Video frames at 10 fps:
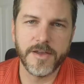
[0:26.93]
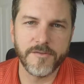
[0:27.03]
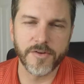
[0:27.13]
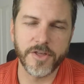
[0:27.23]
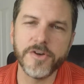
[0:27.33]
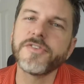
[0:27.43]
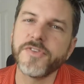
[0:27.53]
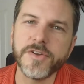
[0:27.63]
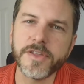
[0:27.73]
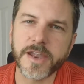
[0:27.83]
For those of
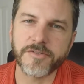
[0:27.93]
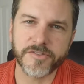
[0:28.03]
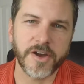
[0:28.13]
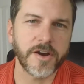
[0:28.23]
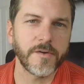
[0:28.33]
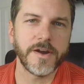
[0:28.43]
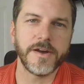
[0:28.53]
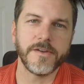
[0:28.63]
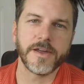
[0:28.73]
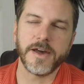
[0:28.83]
you that have stuck
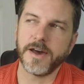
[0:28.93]
around,